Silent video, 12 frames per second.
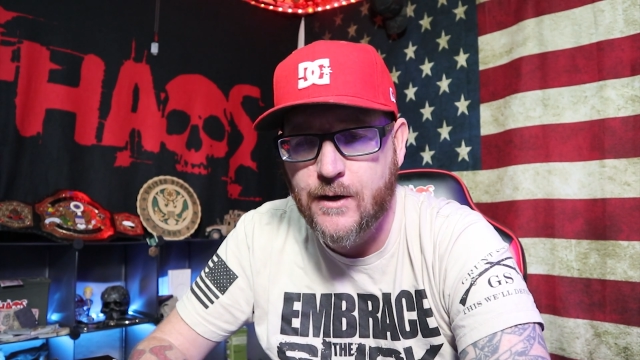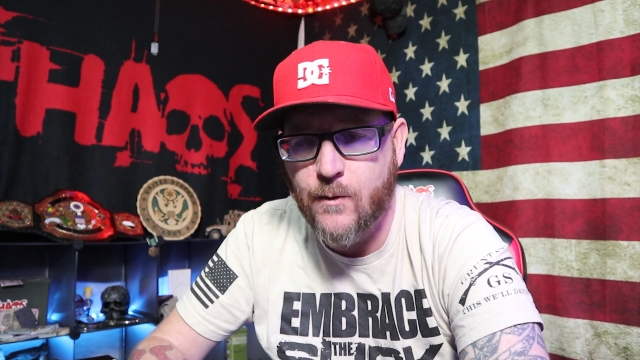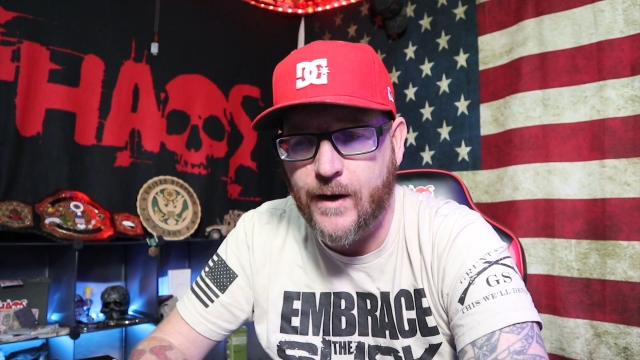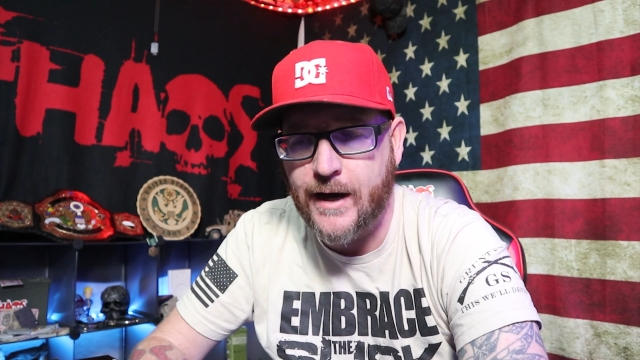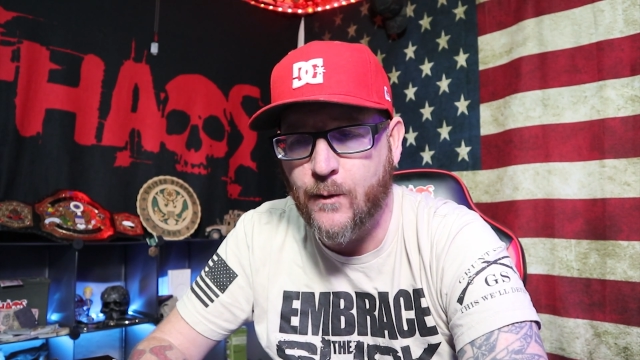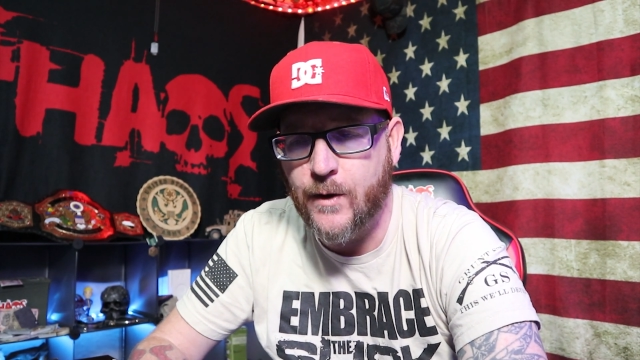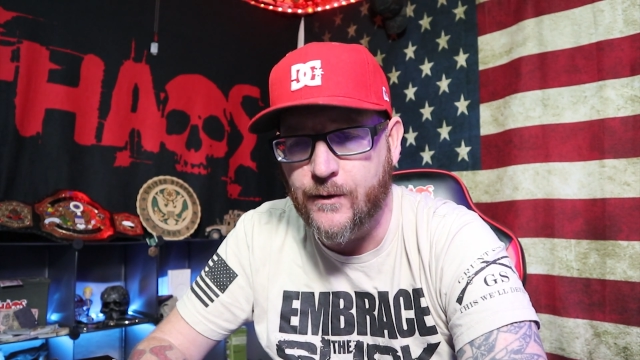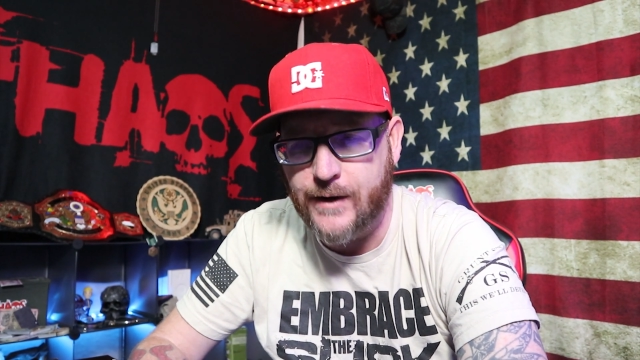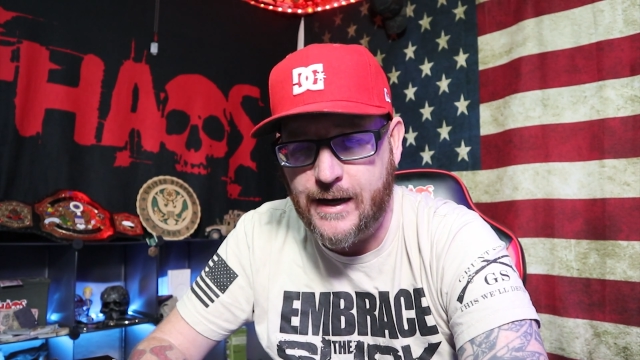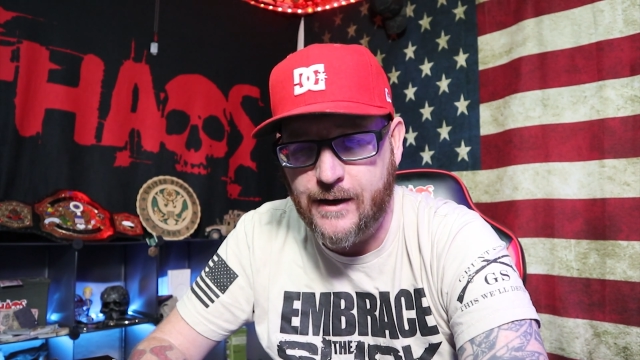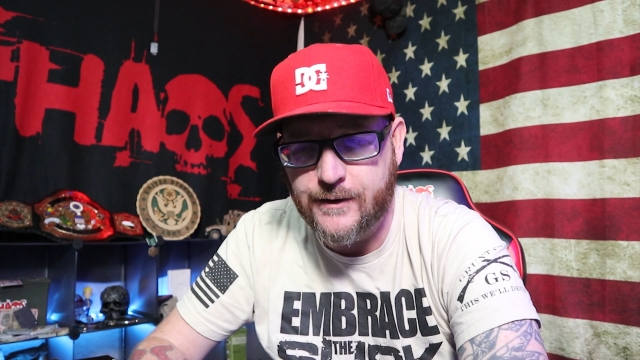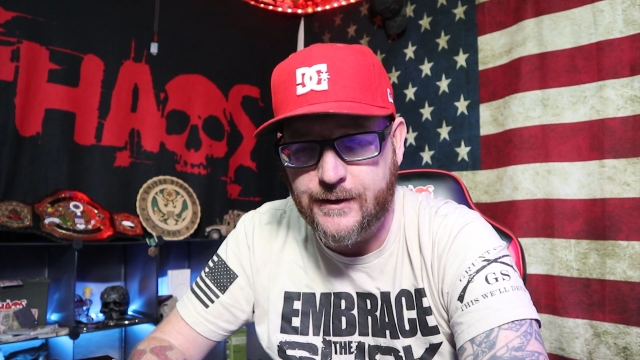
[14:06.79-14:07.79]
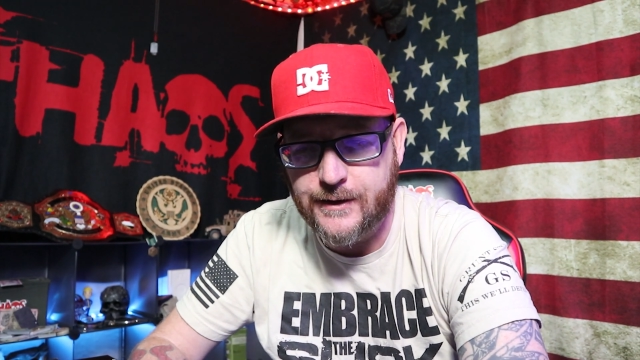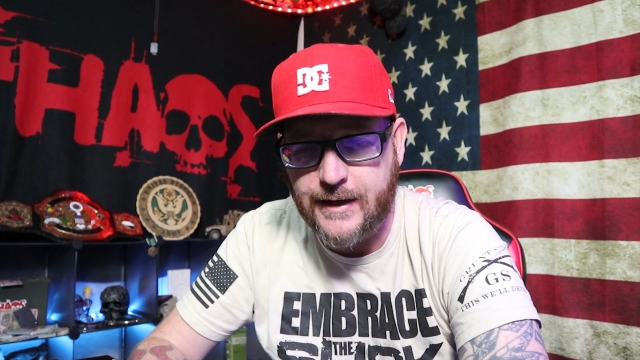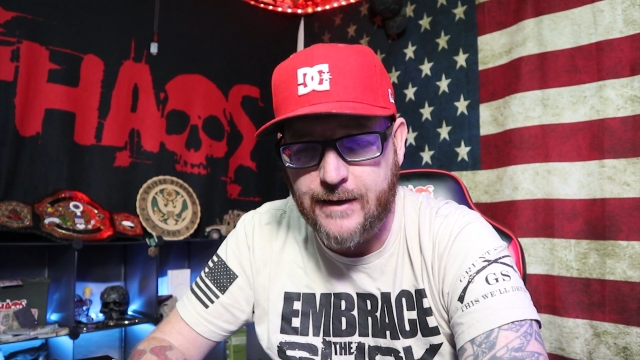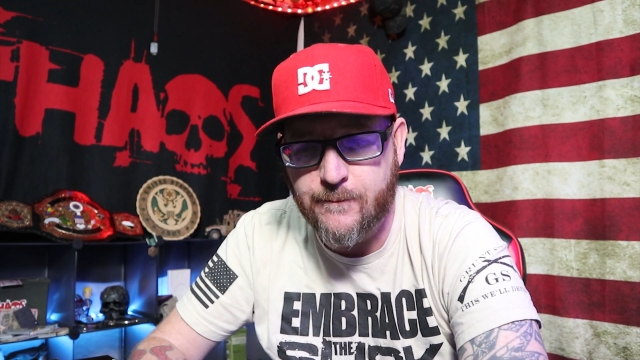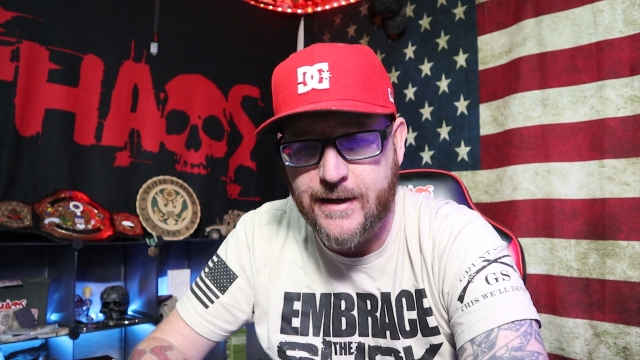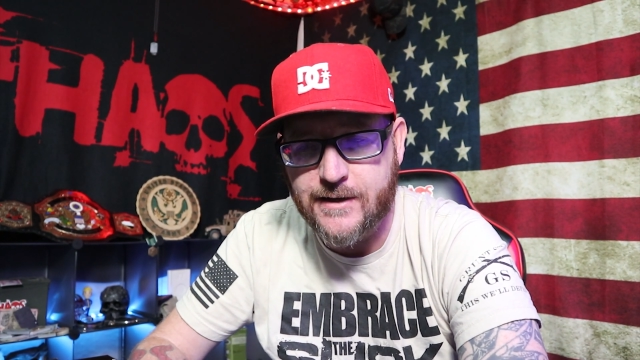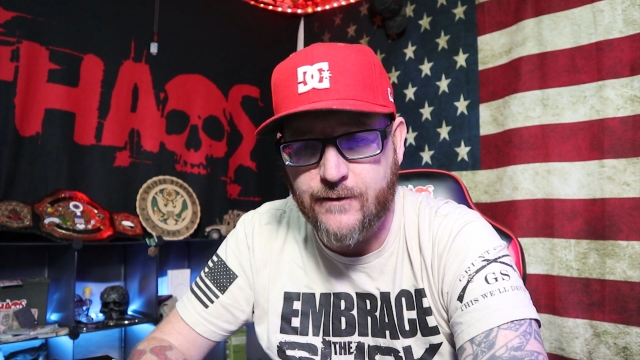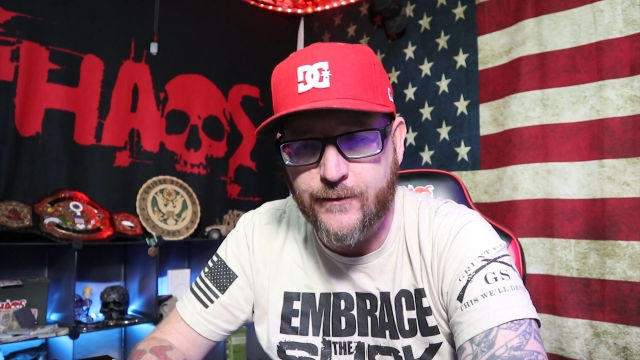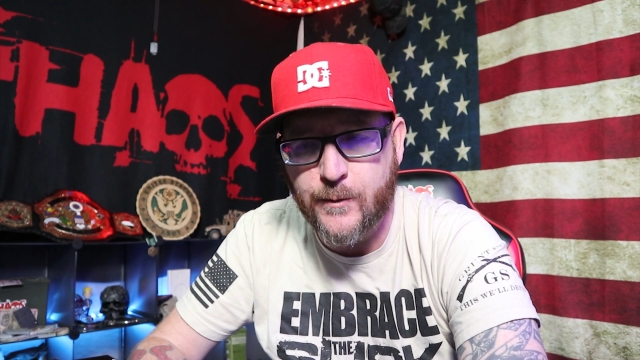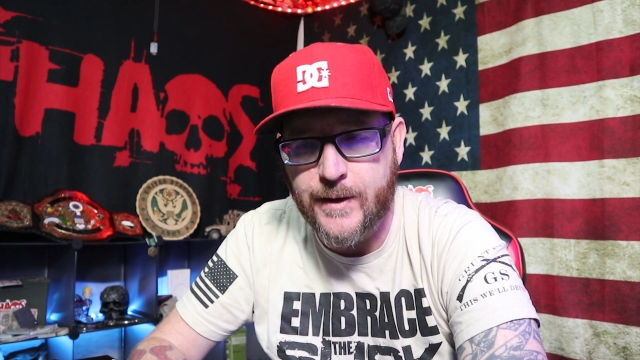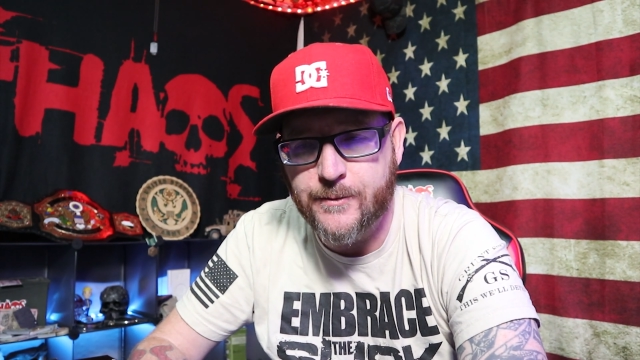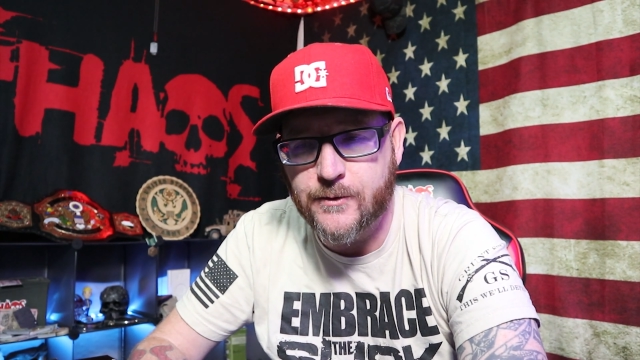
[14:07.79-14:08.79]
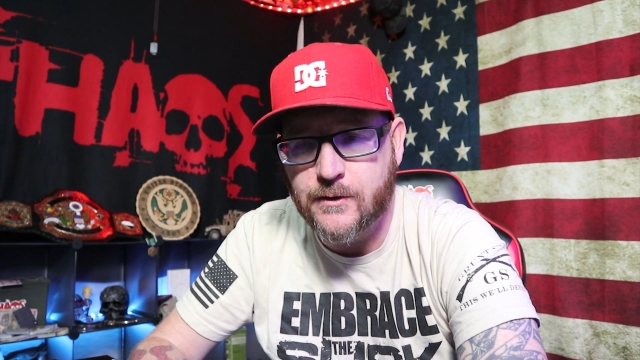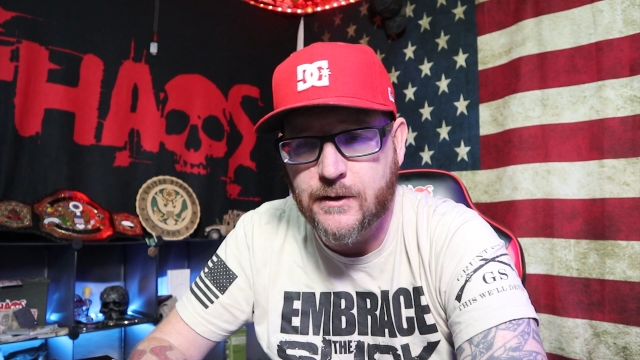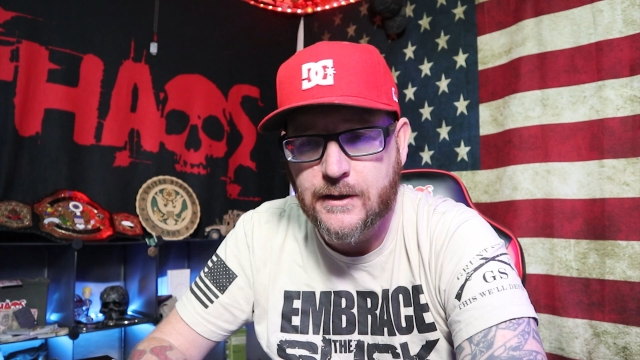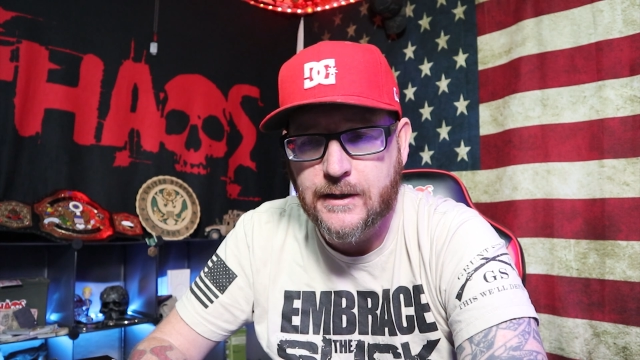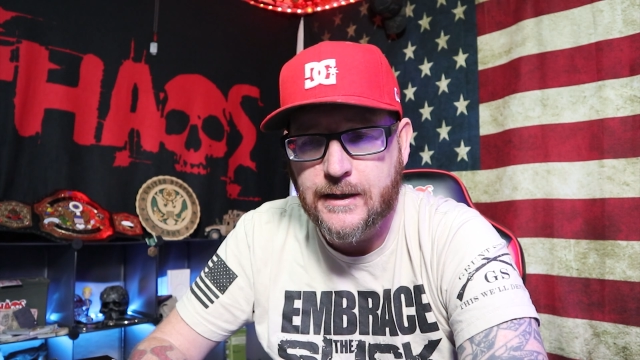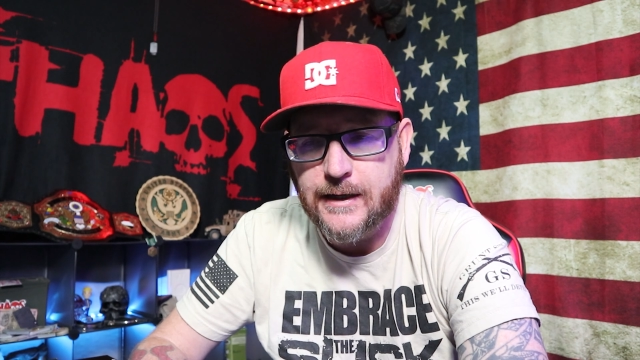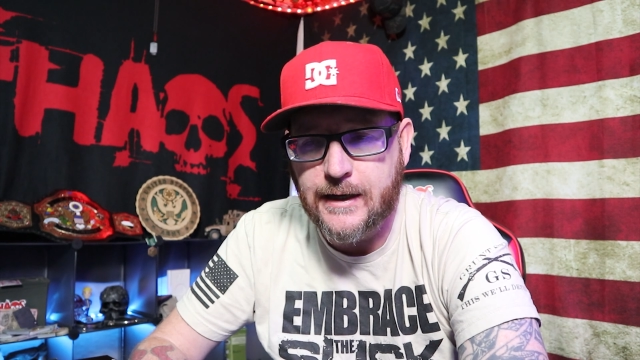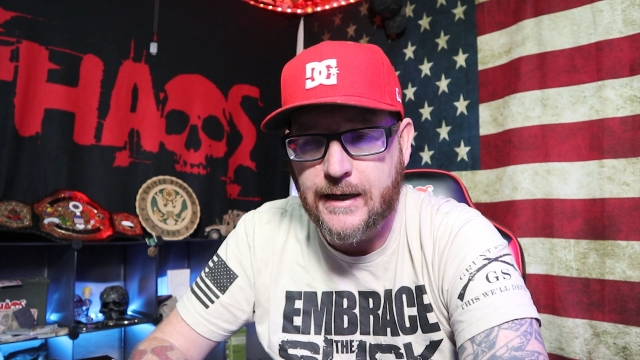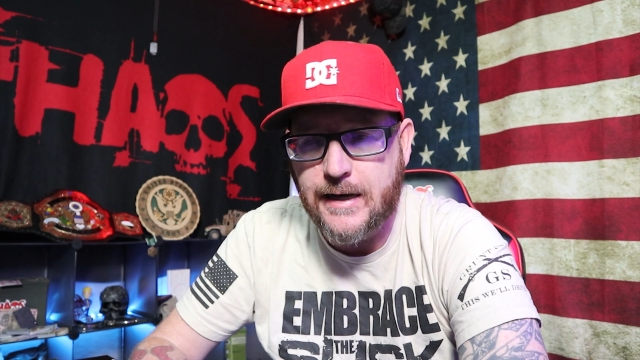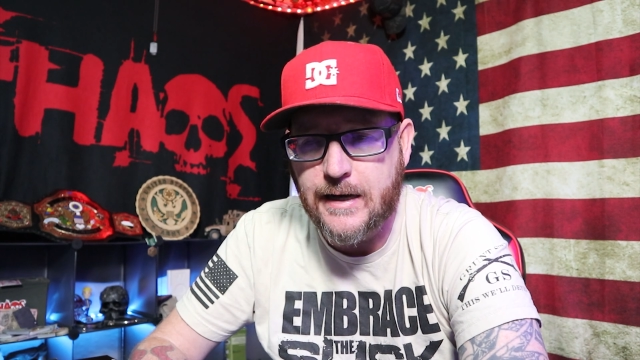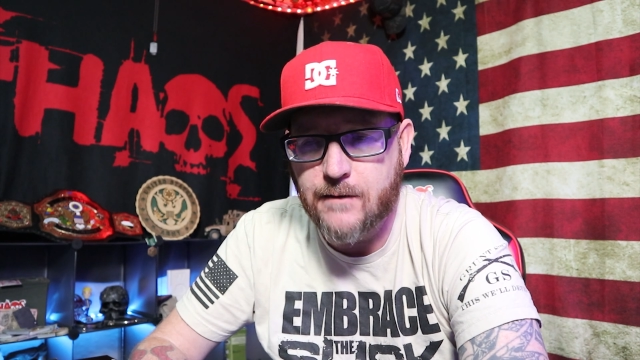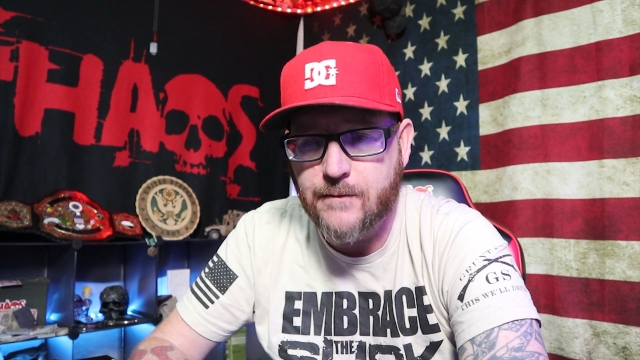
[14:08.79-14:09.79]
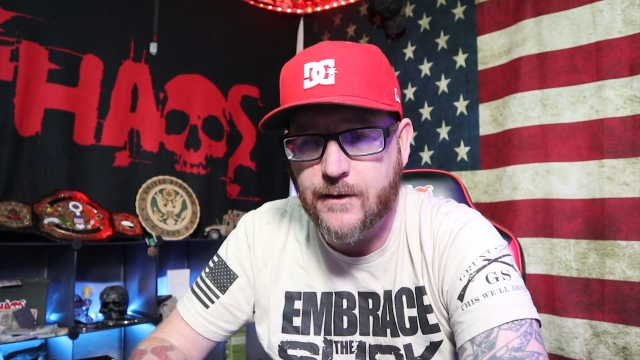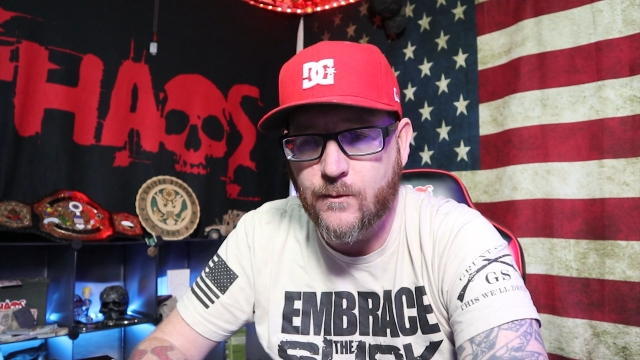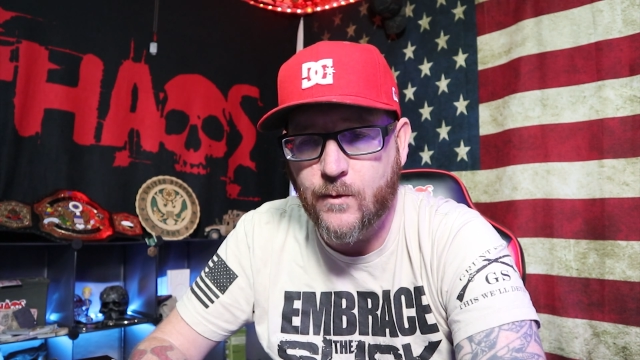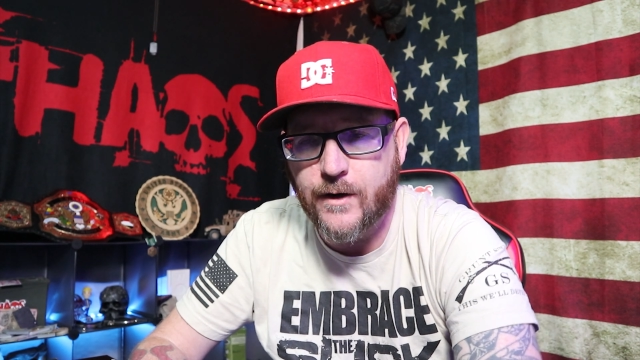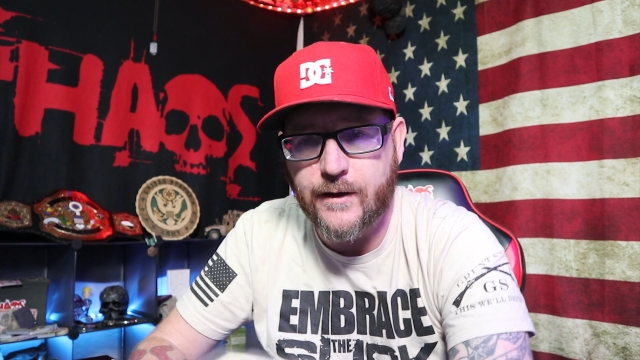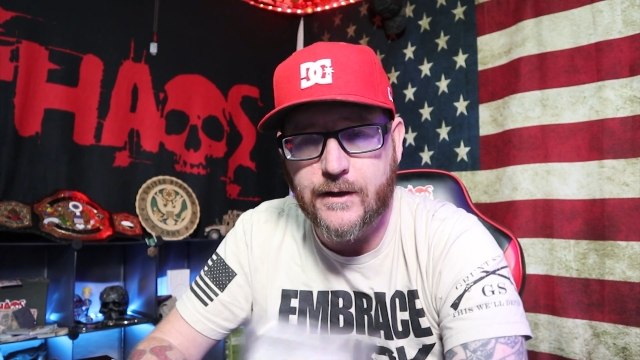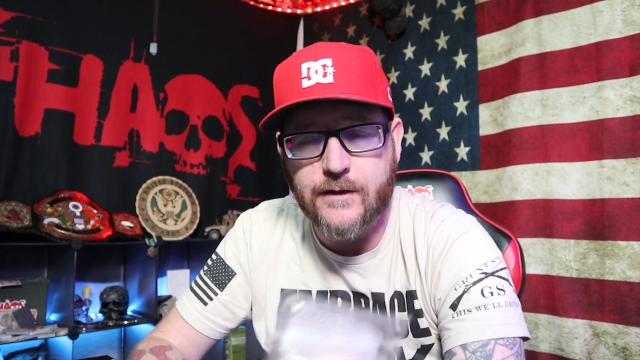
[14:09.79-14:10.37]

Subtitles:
We kind of went around and kind of met a few people, and one of the